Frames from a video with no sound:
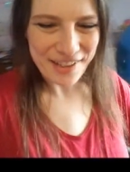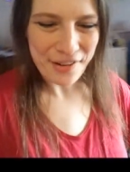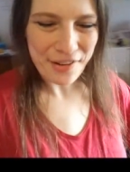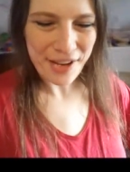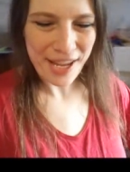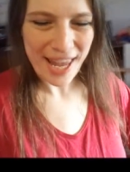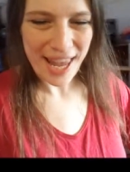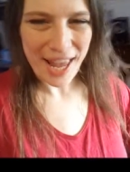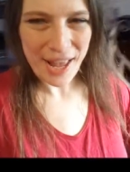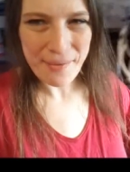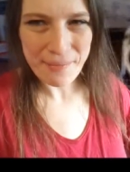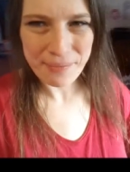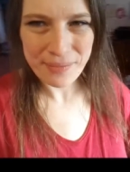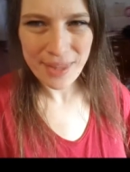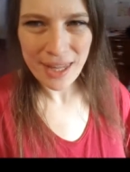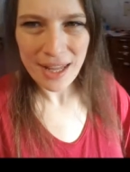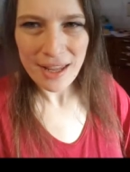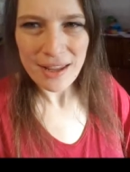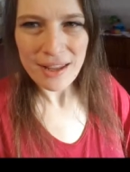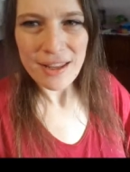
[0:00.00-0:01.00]
Okay.
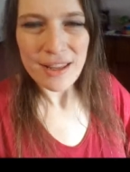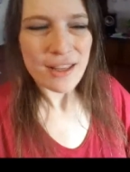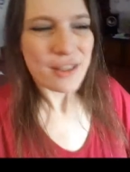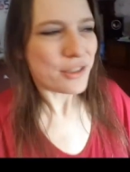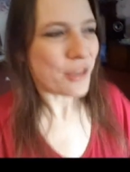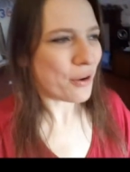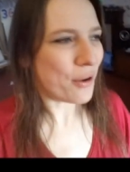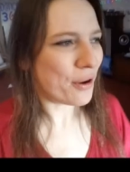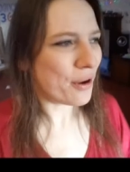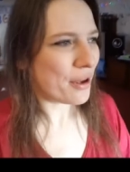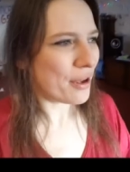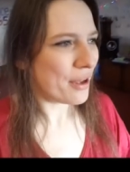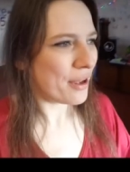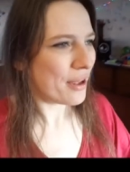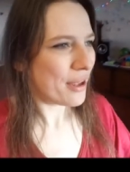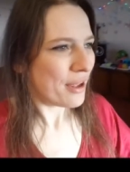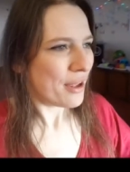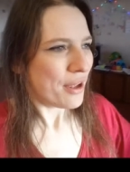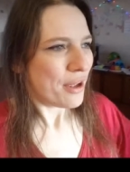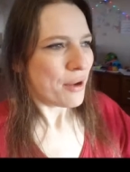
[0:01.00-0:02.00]
So,
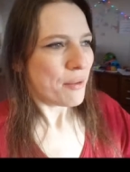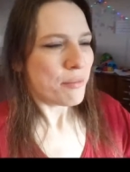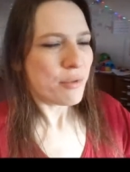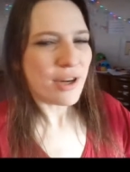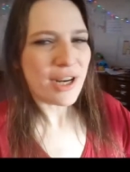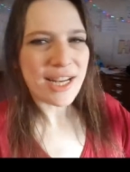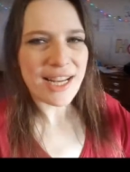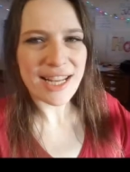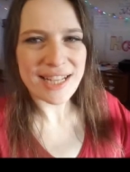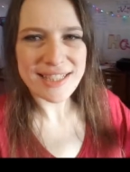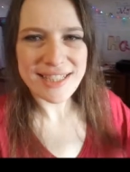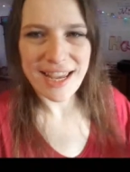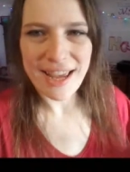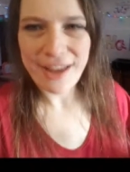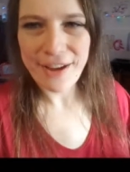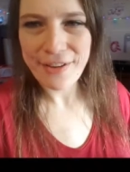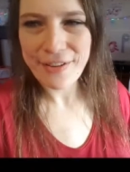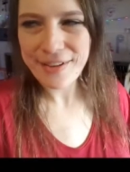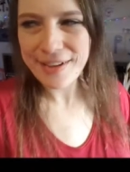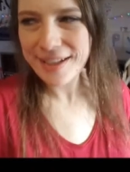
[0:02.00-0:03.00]
bring it
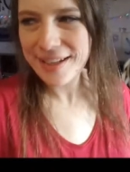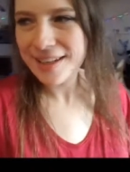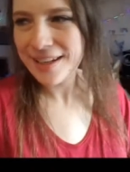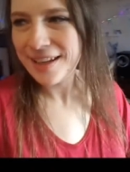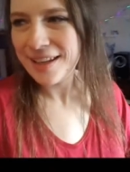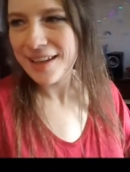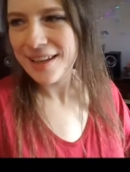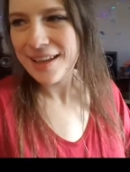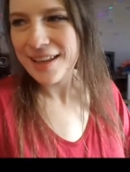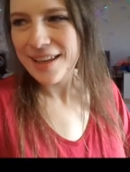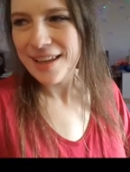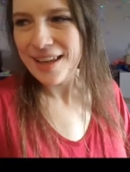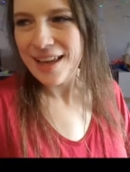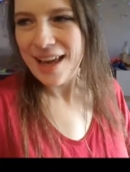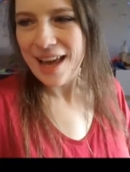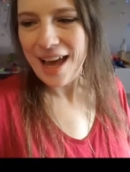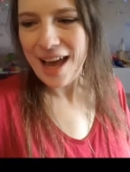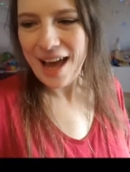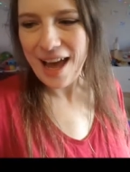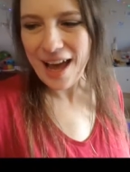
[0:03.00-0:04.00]
down.
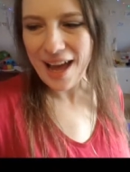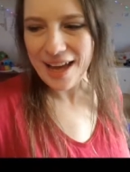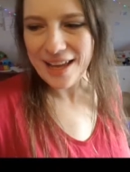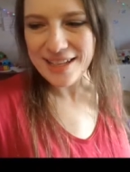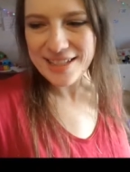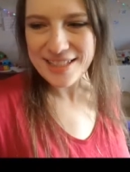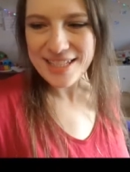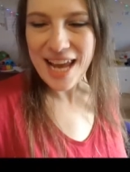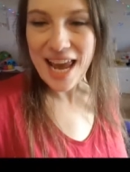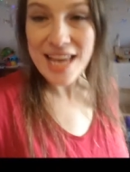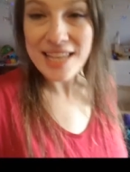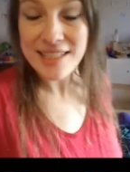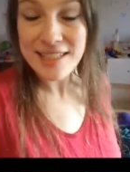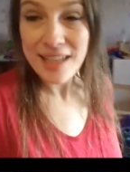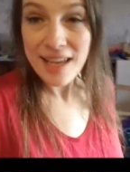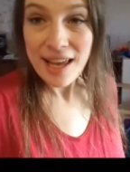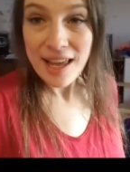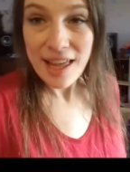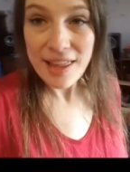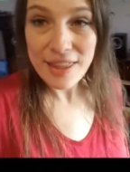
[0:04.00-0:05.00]
And yes,
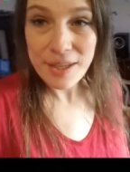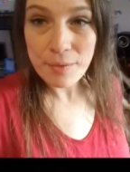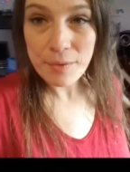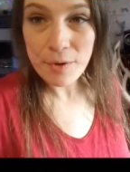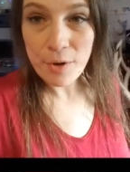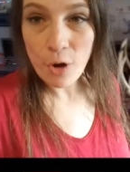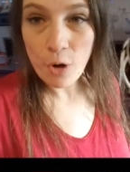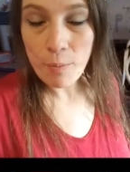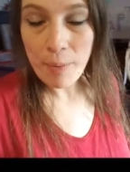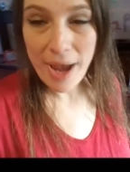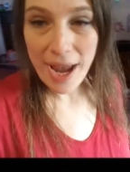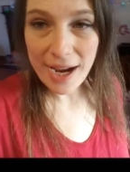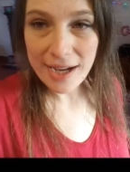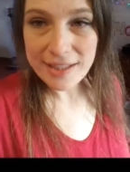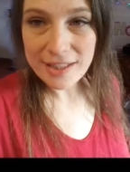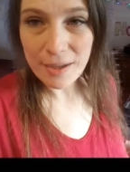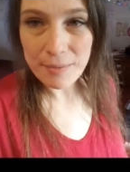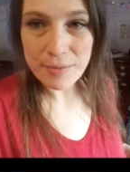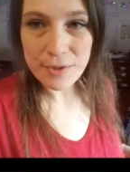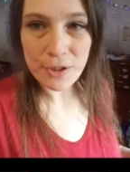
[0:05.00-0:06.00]
I think they're all
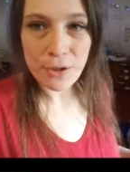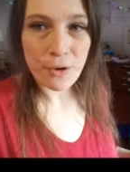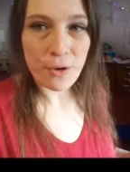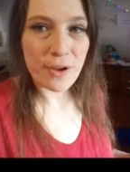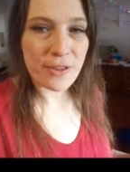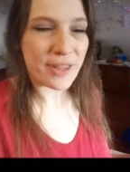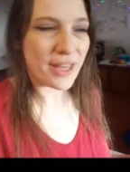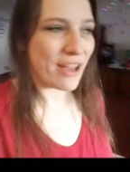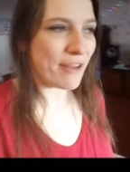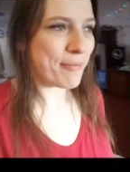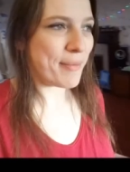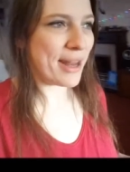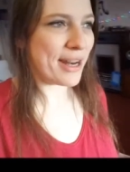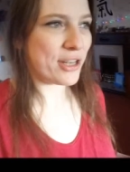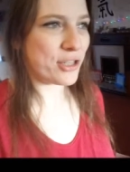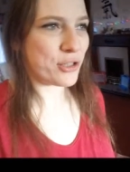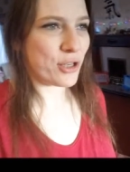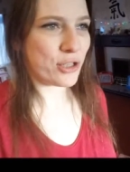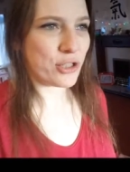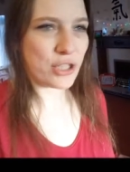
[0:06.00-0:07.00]
packed up to go. I think I've
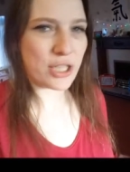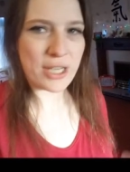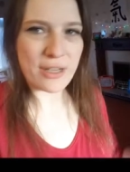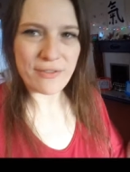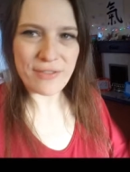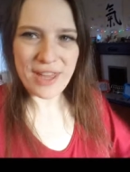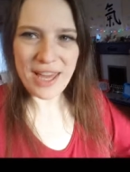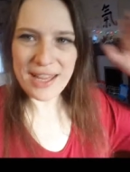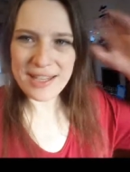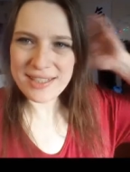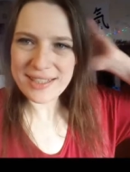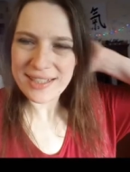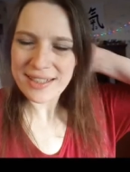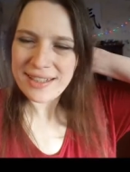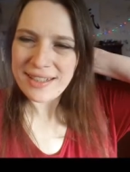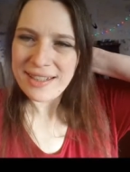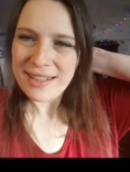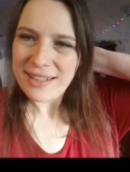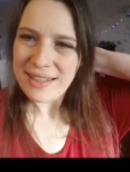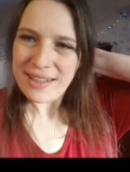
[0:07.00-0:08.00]
managed to achieve that
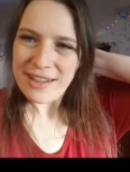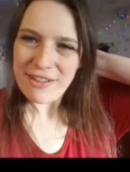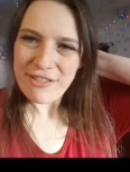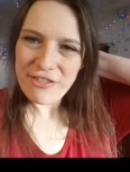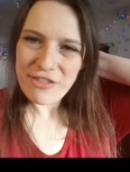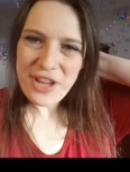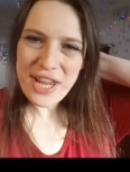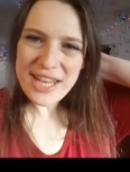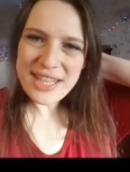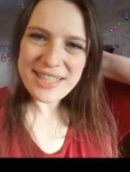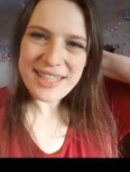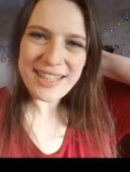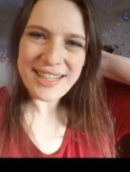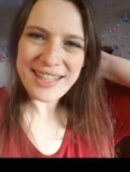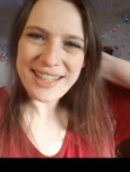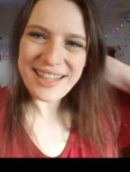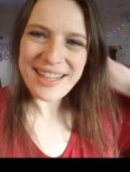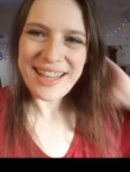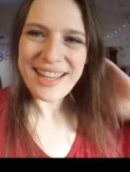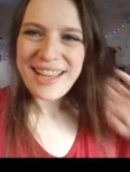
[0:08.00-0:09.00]
feat.
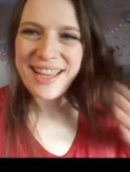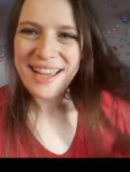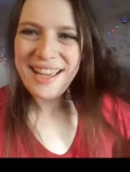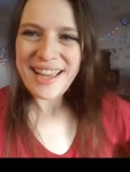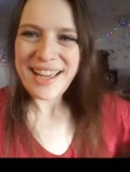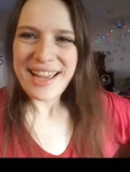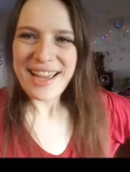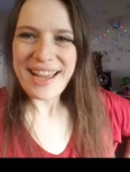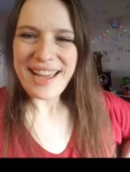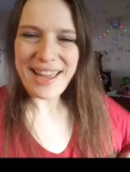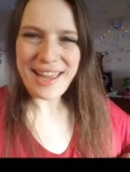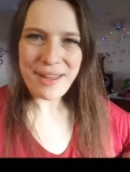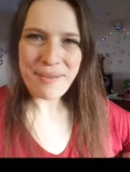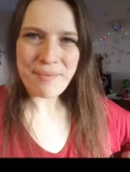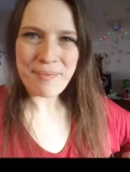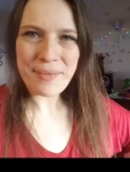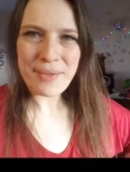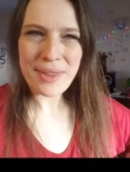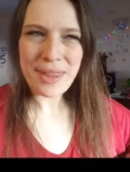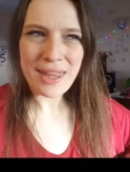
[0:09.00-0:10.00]

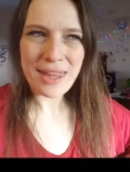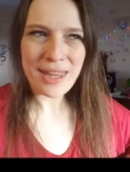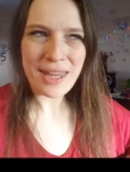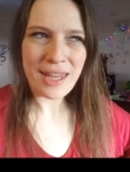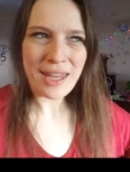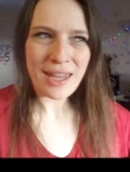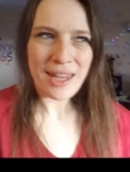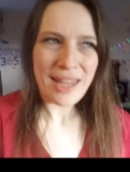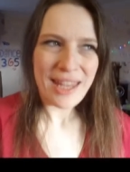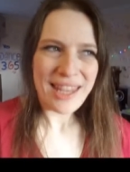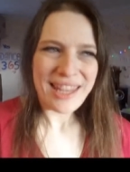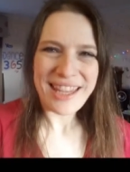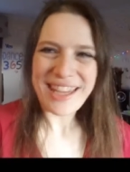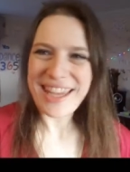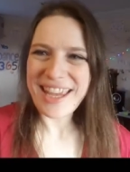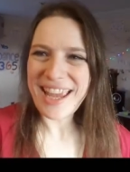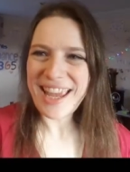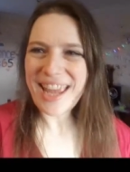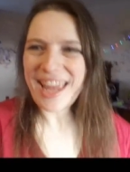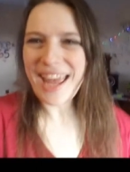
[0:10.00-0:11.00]
Um,
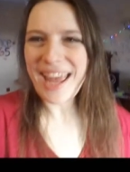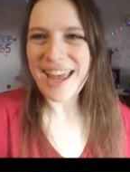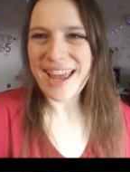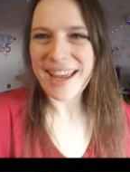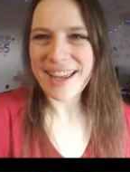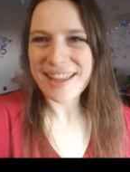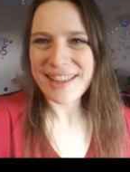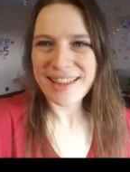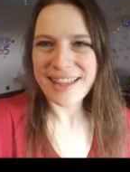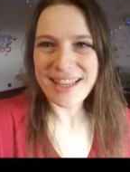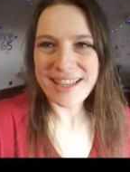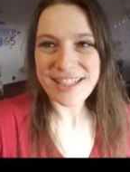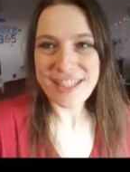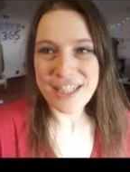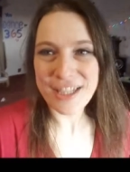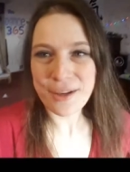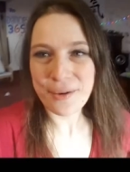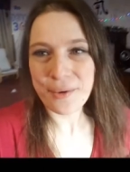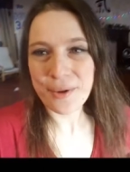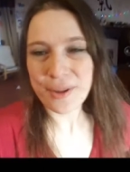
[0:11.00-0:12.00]
yeah, let's see